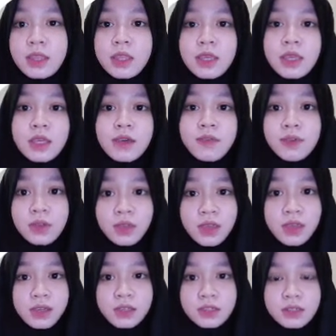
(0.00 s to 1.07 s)
the
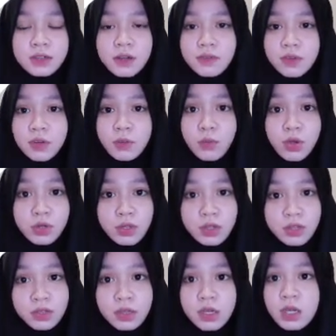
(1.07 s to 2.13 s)
affiliate revenue
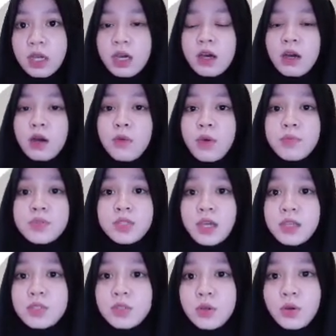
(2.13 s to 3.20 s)
model,
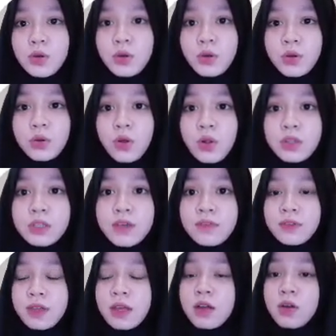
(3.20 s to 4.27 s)
websites are
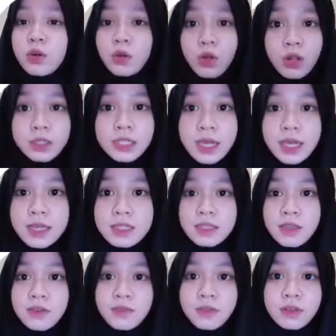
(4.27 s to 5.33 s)
called as
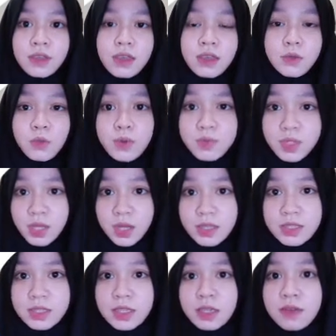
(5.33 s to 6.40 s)
affiliate
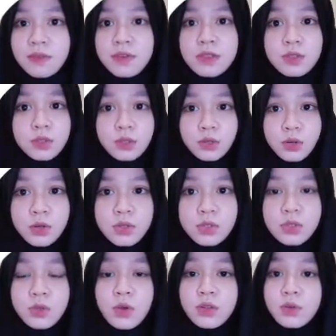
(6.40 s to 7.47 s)
websites send visitors
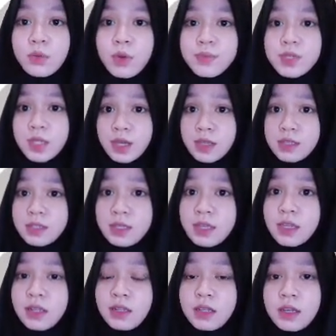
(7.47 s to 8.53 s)
to other websites
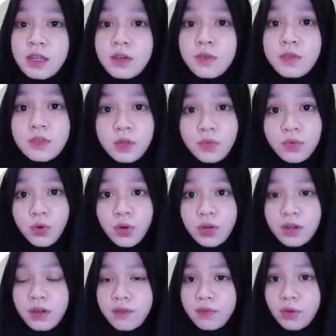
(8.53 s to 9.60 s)
in return for
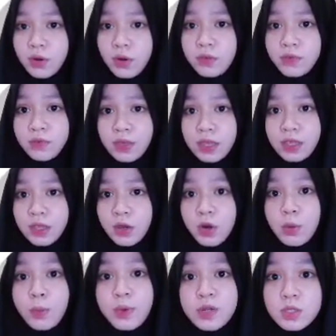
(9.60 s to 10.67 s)
a referral fee
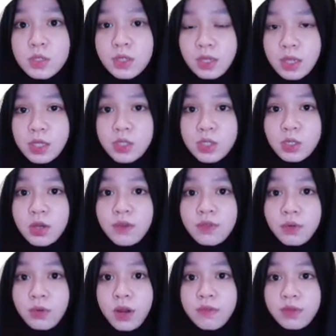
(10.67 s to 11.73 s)
or percentage of the
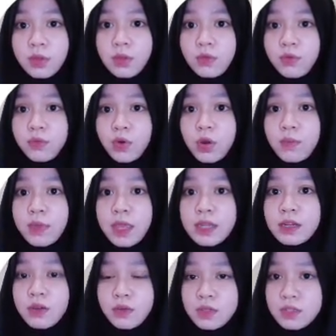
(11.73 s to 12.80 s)
revenue from
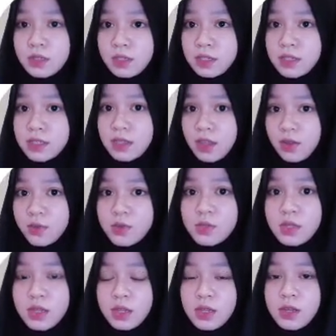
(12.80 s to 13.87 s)
any resulting sales.
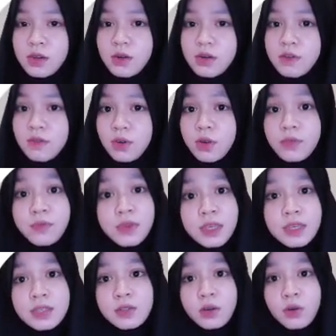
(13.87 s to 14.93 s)
Referral
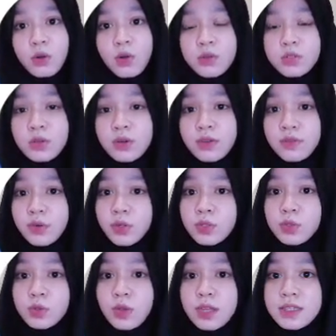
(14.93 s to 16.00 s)
fees are also referred
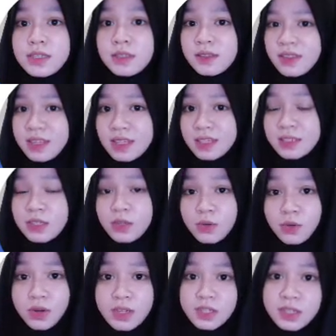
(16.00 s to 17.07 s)
to as lead
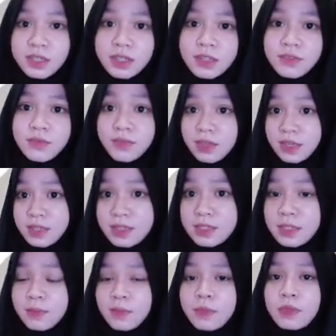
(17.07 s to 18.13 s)
generation fees.
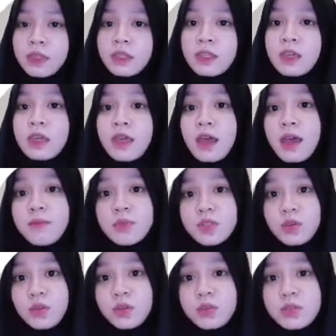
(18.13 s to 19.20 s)

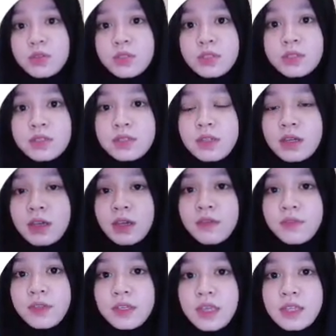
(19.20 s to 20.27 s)
Amazon uses
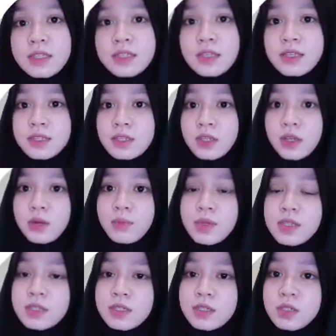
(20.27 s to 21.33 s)
affiliates that steer
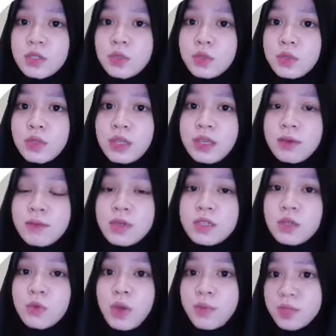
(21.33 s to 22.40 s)
business to the
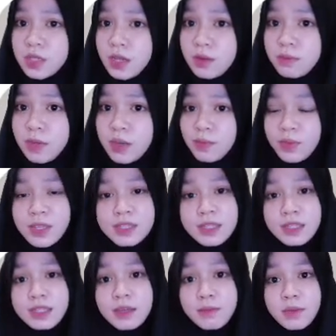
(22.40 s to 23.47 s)
Amazon website by
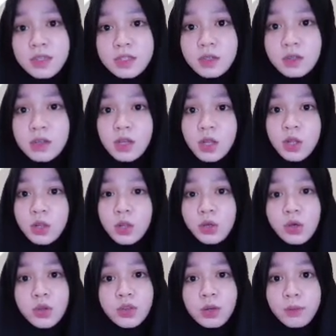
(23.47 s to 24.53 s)
placing the Amazon logo
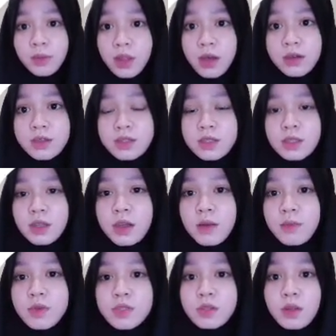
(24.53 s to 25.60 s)
on their blogs.
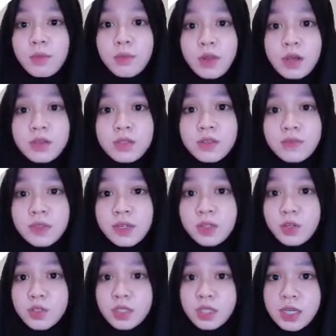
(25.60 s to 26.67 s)
Personal blogs often
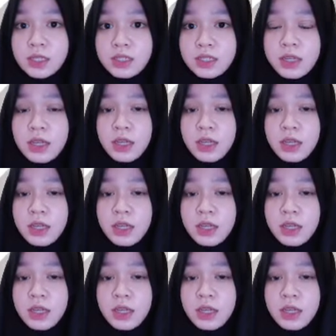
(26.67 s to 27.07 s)
contain